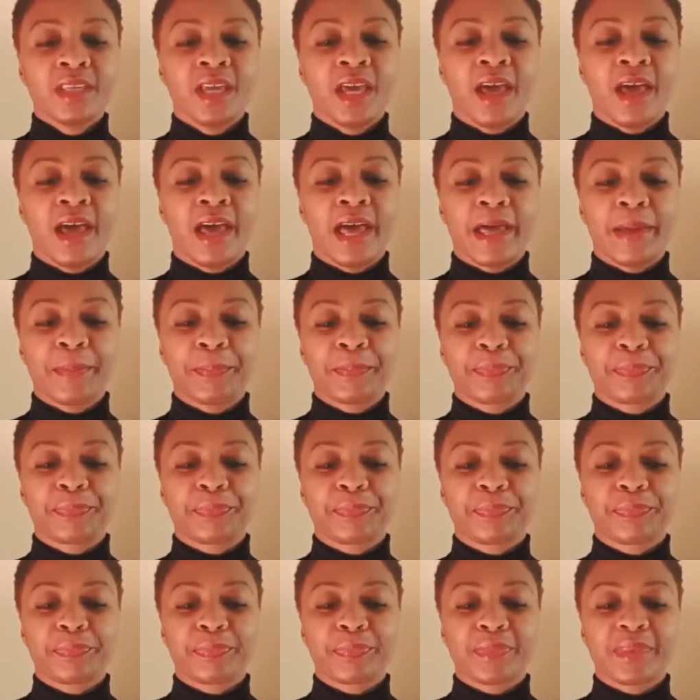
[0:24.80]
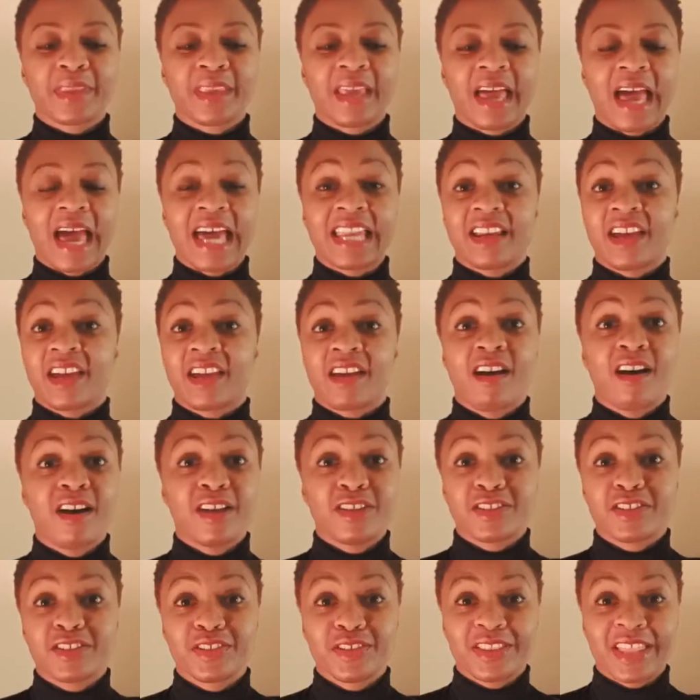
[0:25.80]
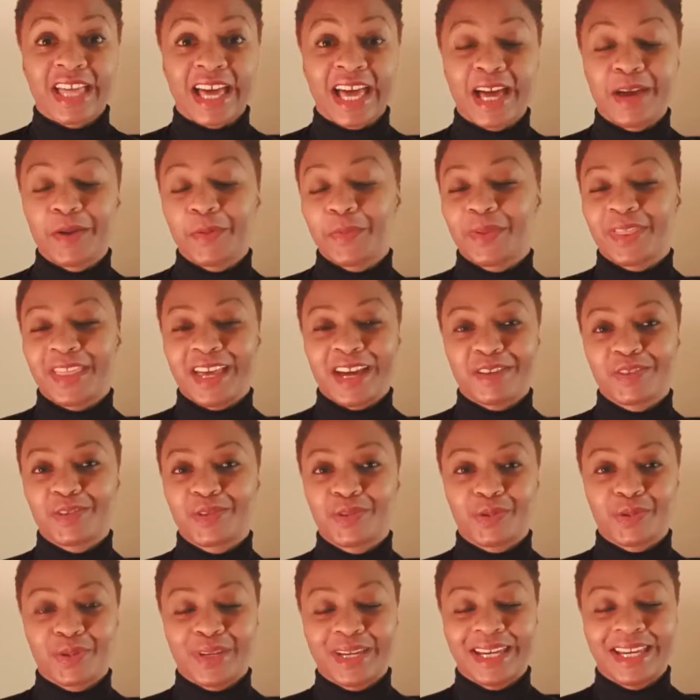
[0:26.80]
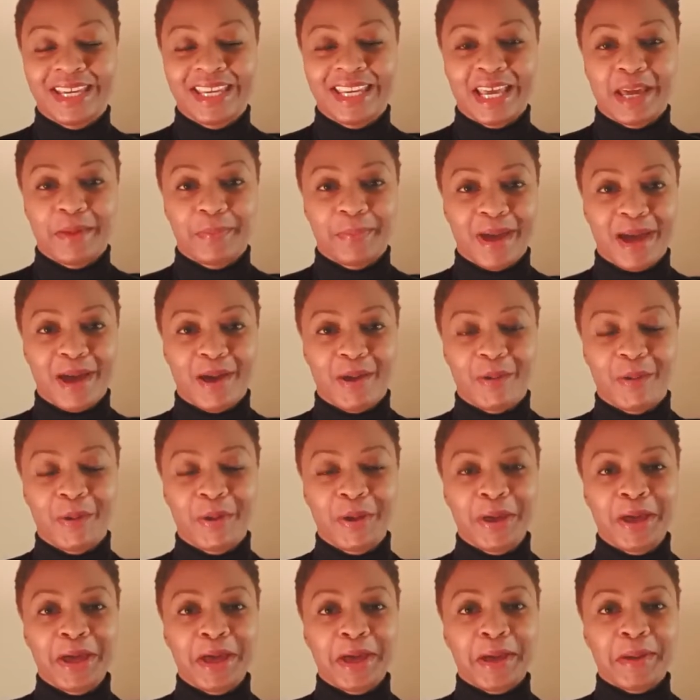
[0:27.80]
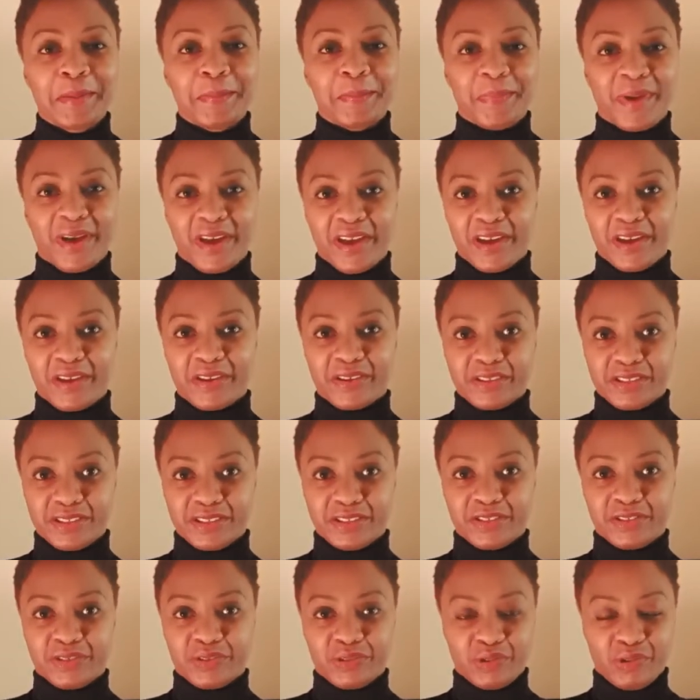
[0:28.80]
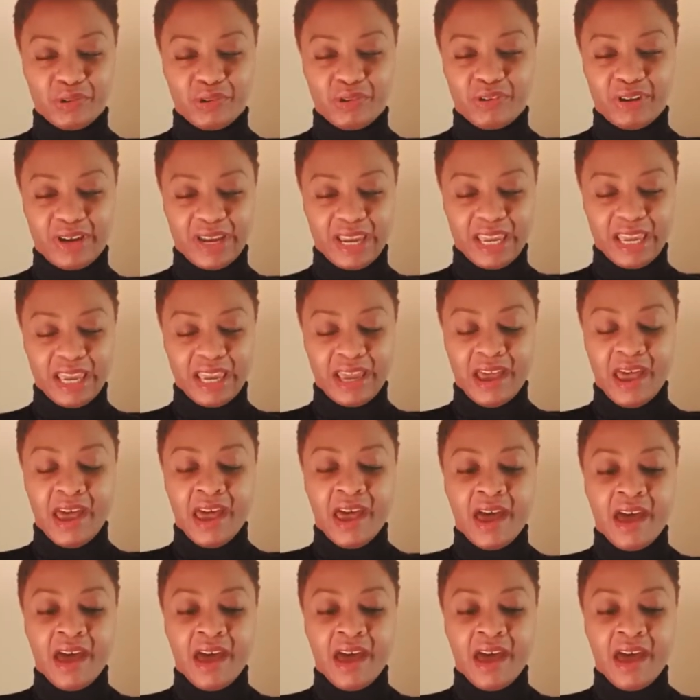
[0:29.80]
And I can't do that without talking about my own story,